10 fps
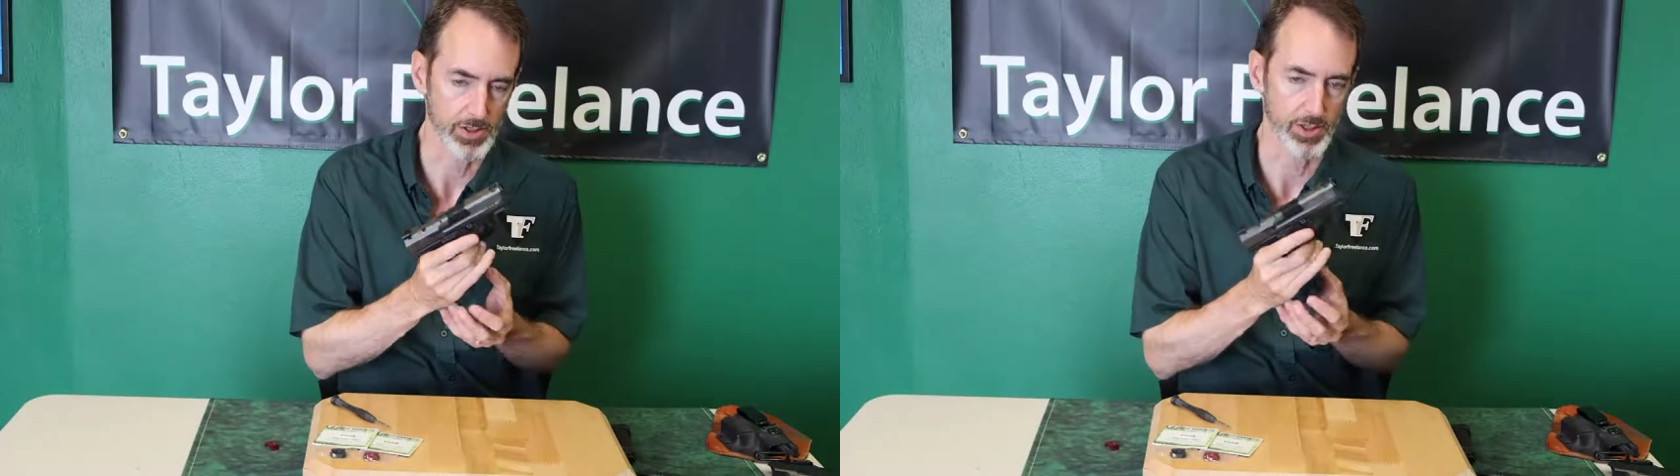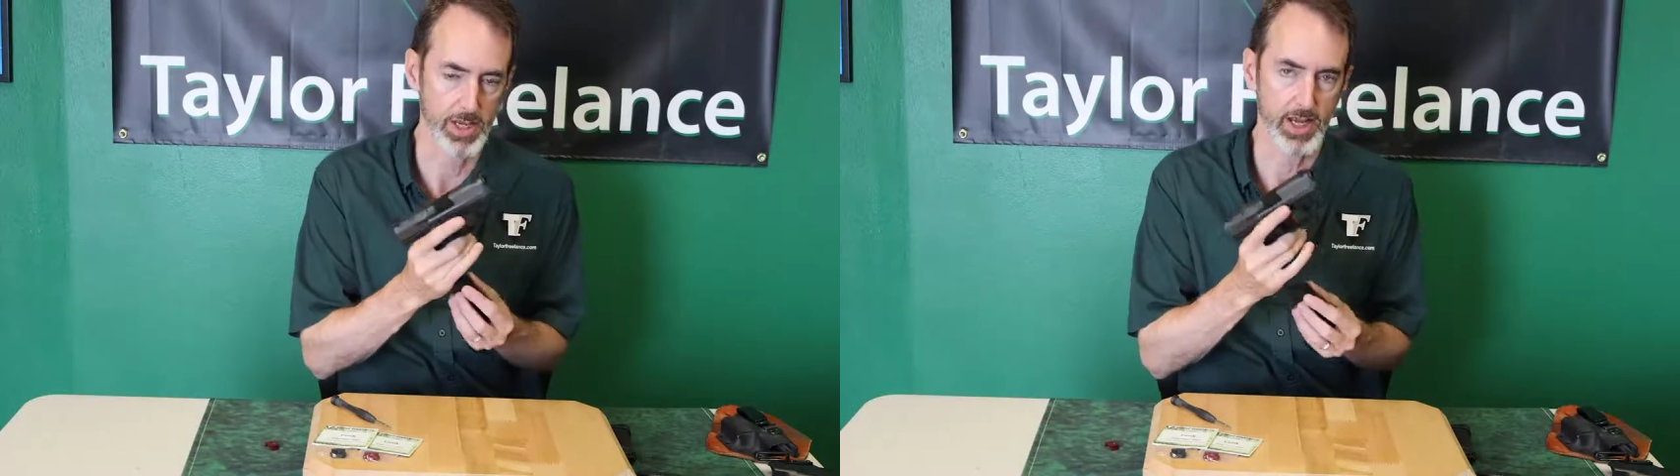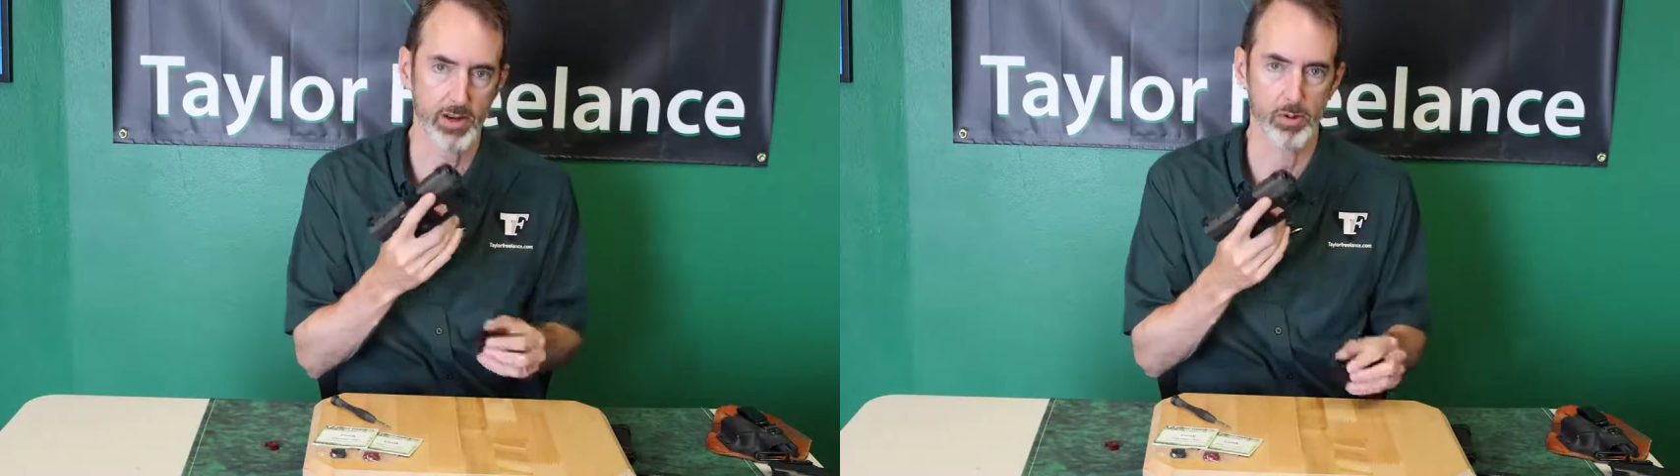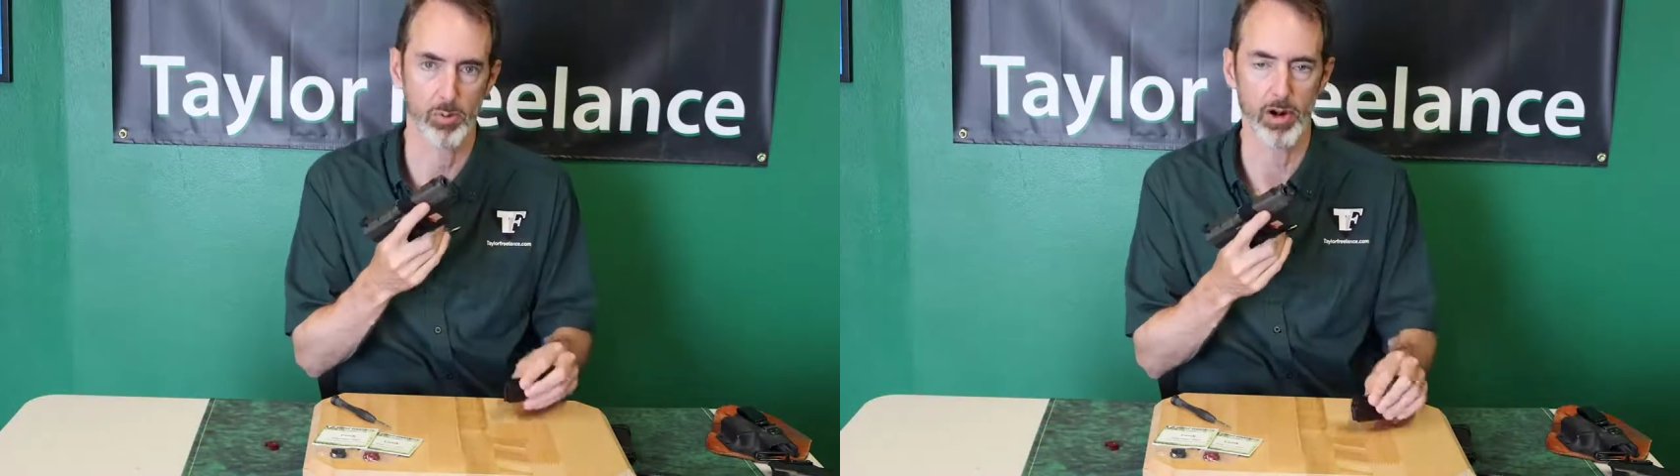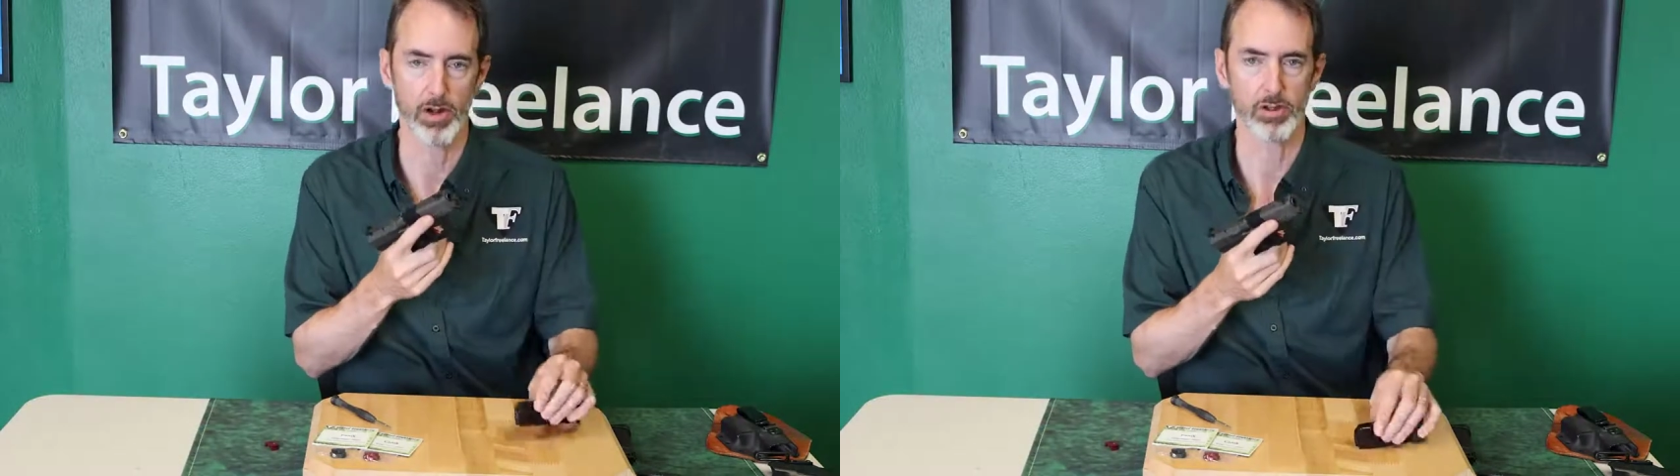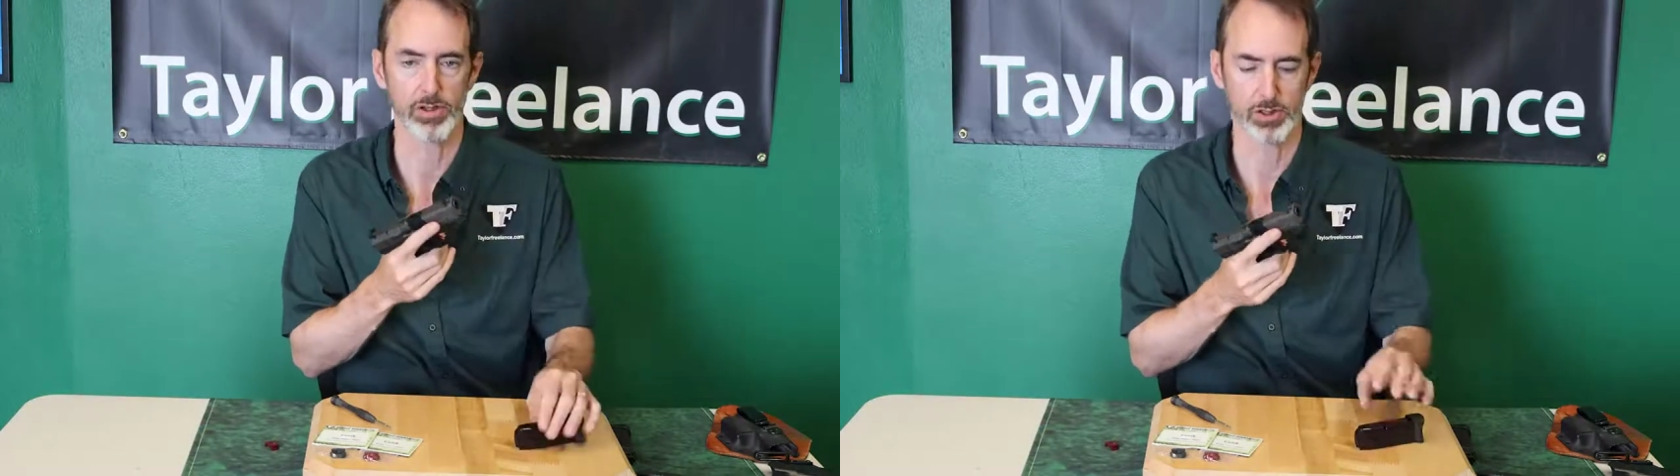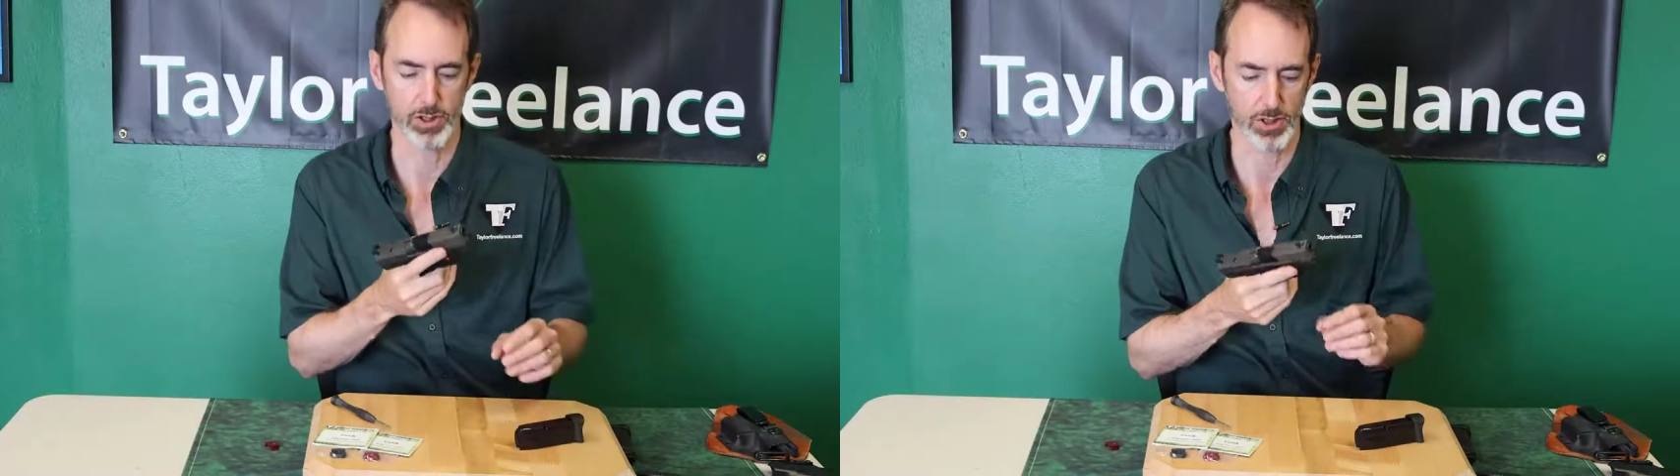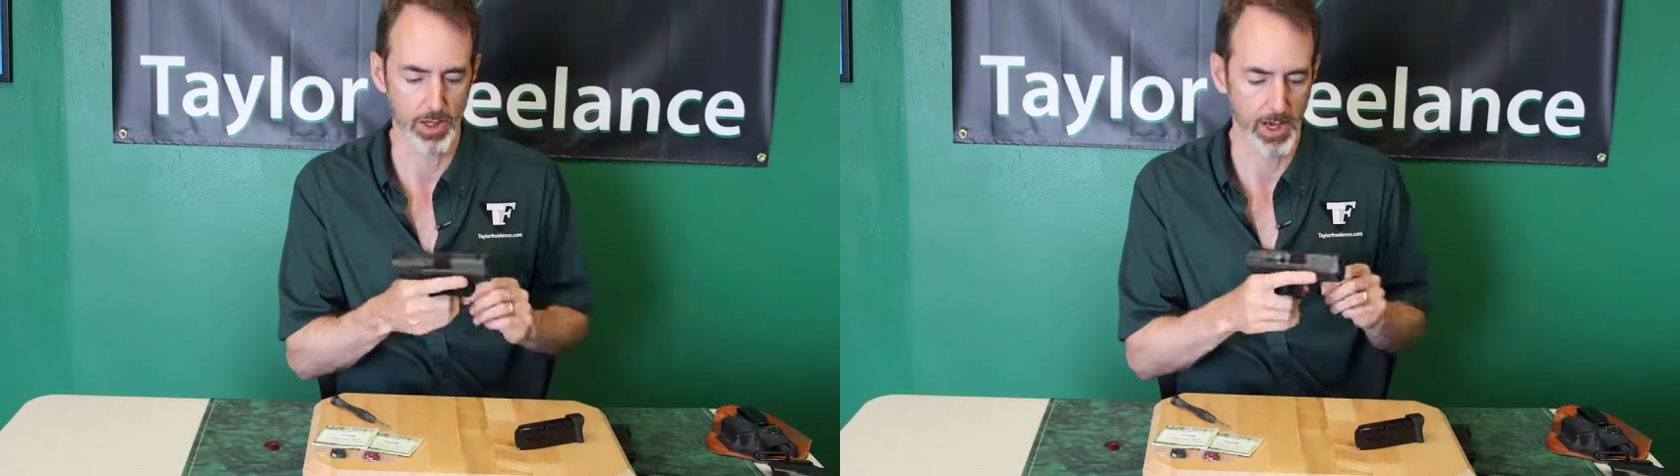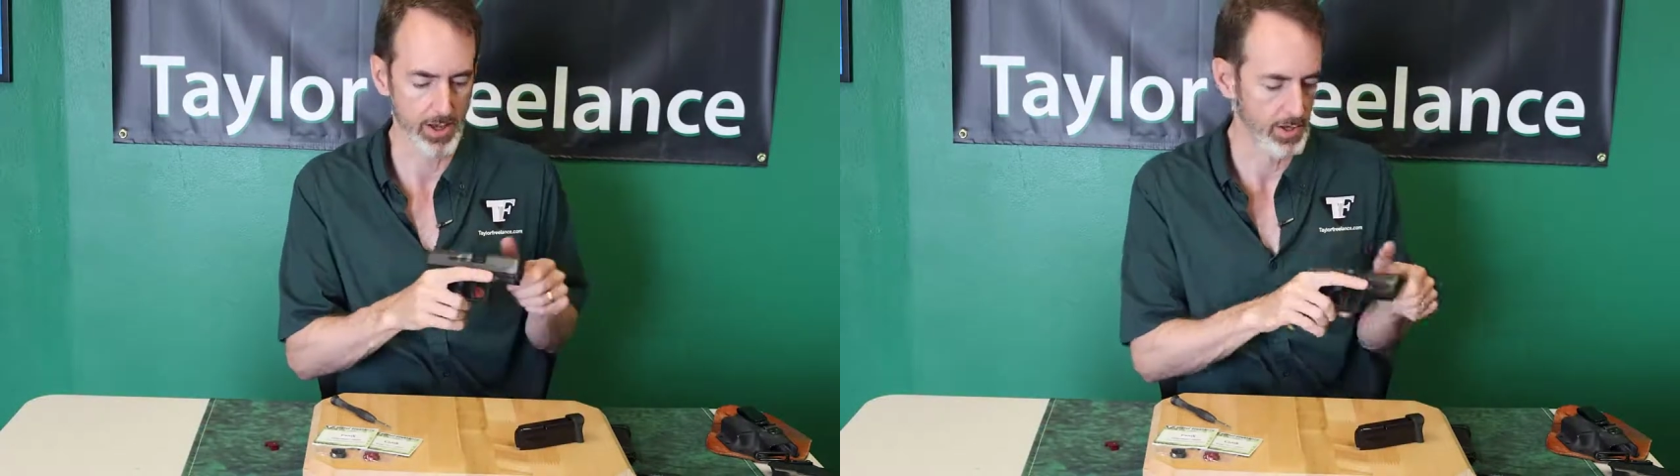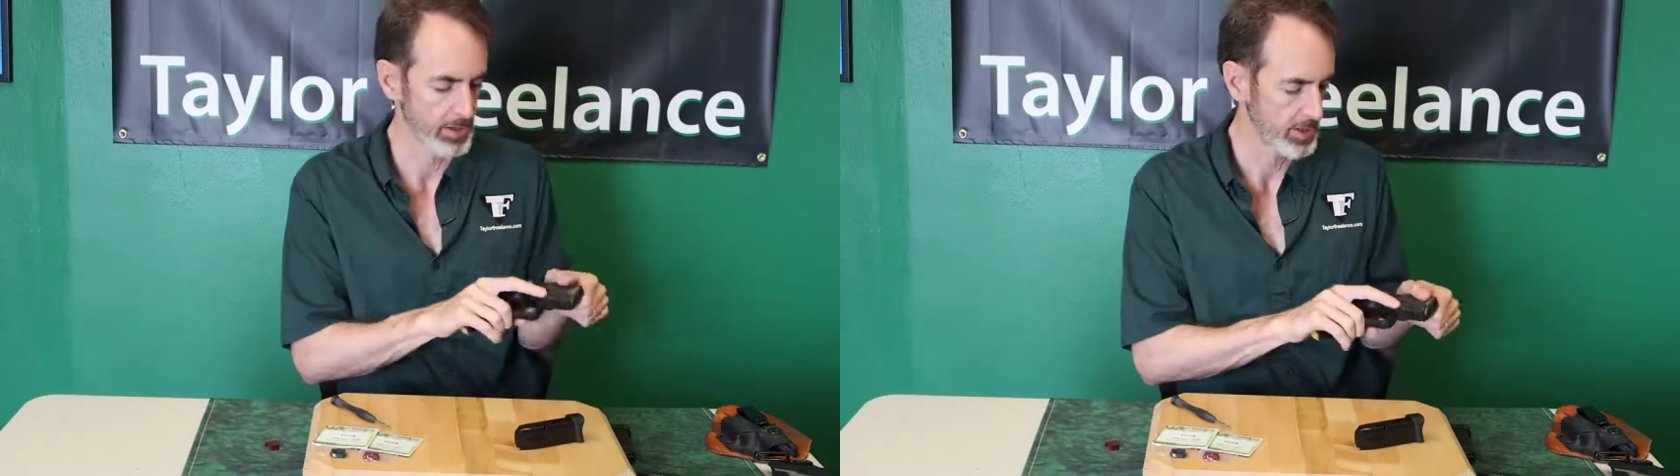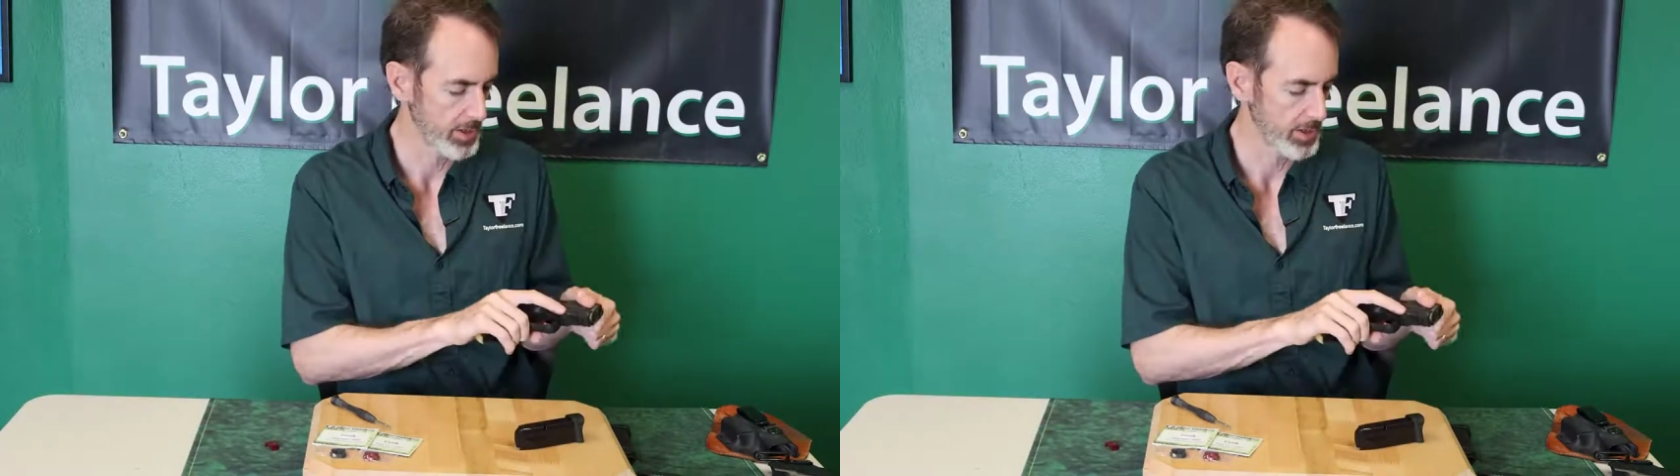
start taking it apart just to show you how to